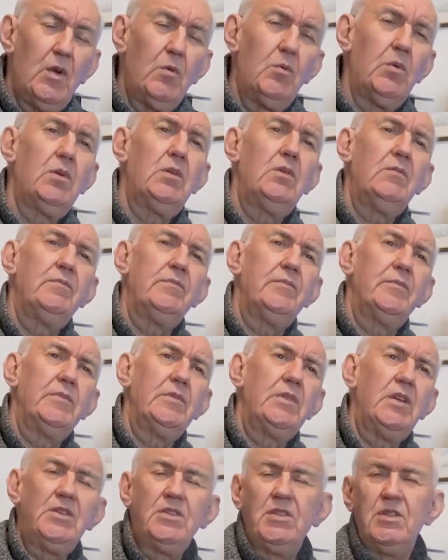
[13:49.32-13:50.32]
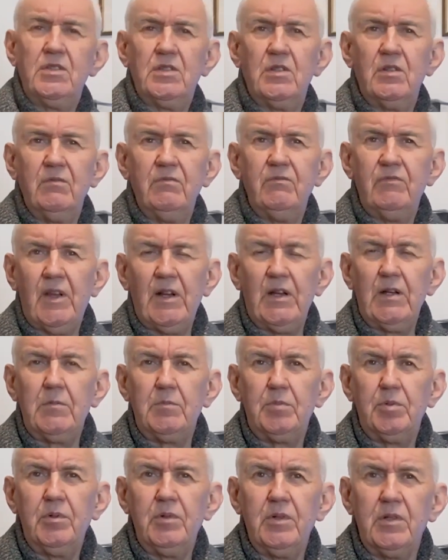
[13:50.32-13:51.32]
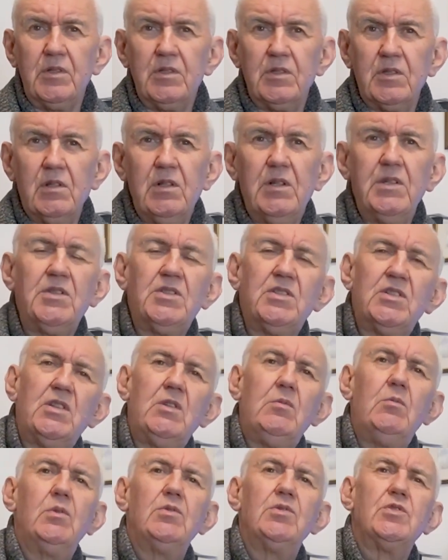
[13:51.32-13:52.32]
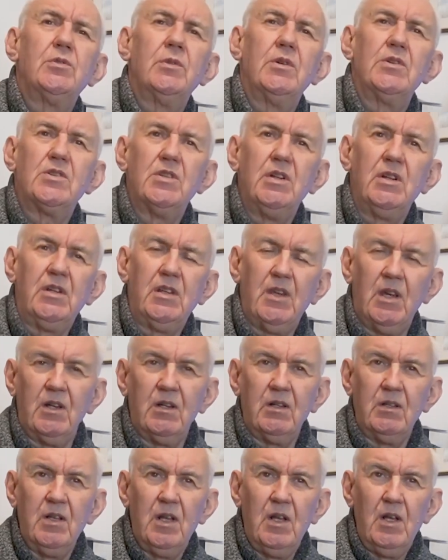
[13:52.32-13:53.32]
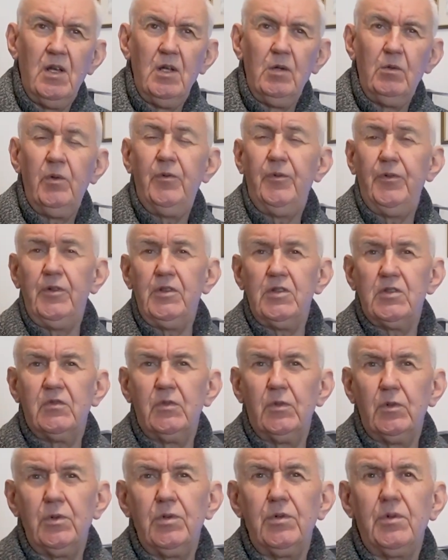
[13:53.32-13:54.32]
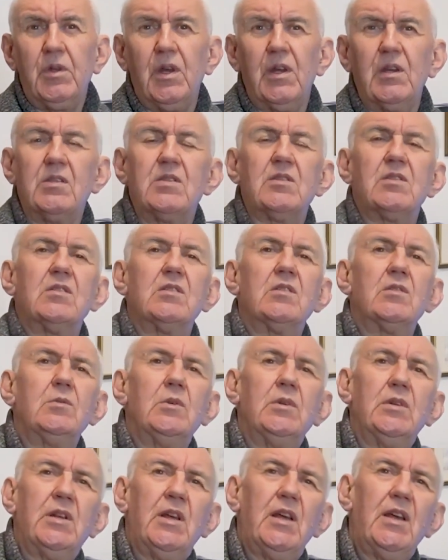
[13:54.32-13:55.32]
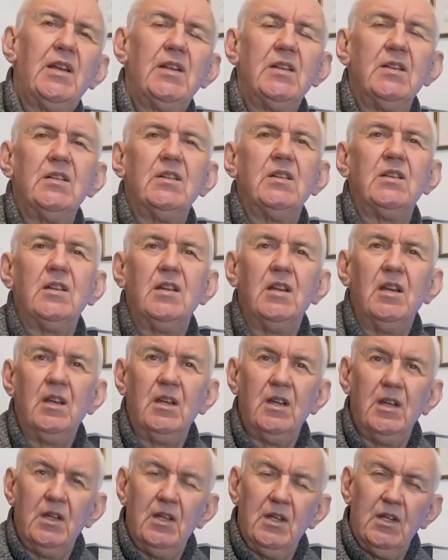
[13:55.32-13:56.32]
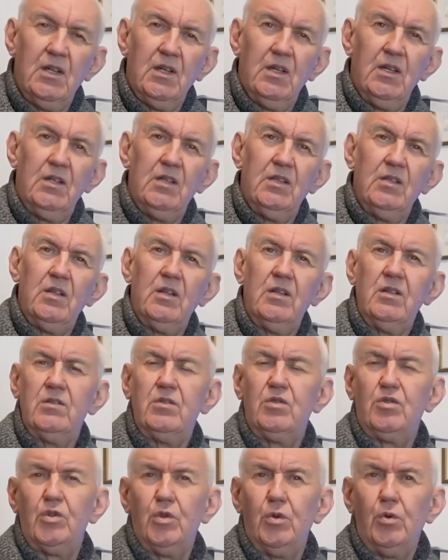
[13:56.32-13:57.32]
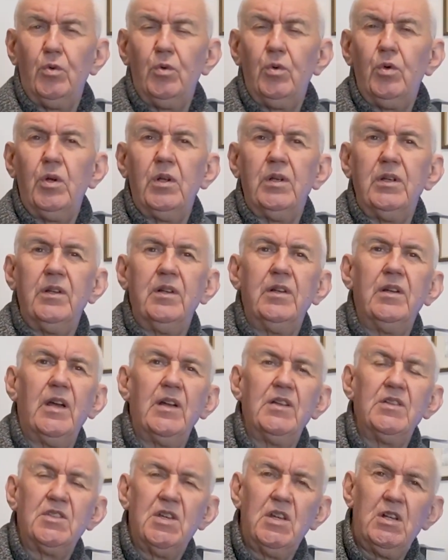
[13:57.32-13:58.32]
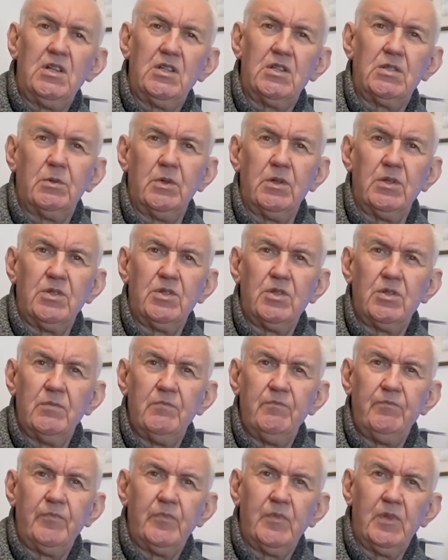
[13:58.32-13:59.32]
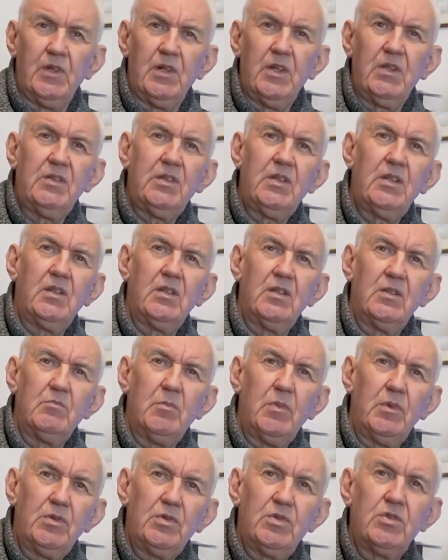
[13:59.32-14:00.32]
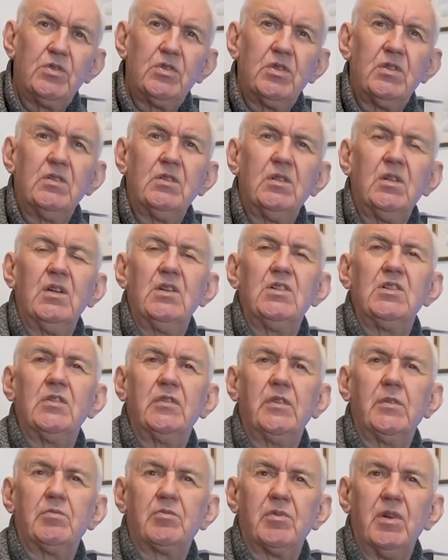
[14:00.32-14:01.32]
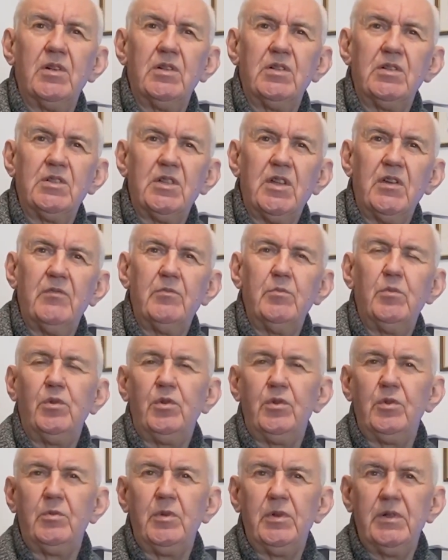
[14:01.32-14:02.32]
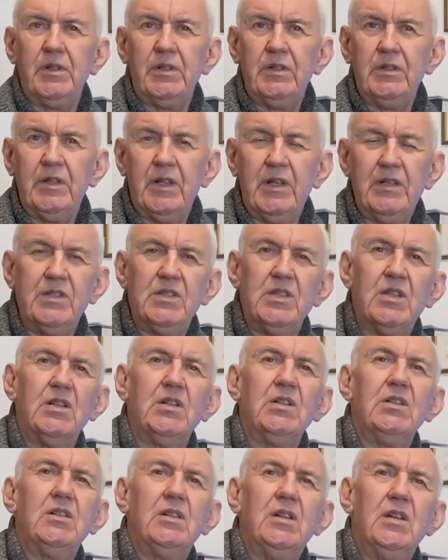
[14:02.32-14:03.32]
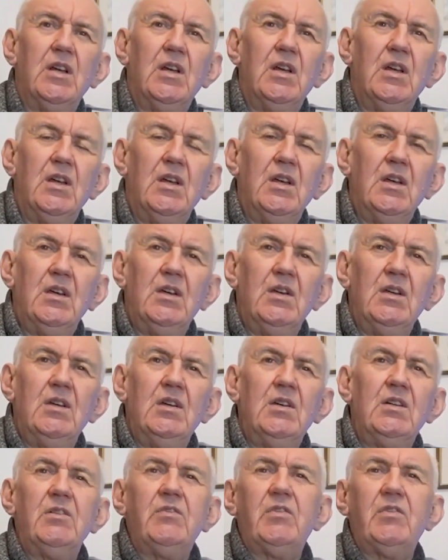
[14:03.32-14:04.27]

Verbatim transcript: Well, yes, it's a valid point. So let's see what you actually get. Well, first of all, you get quite a handy uh, dual antenna switch, and I think that most H F operators have more than one antenna, and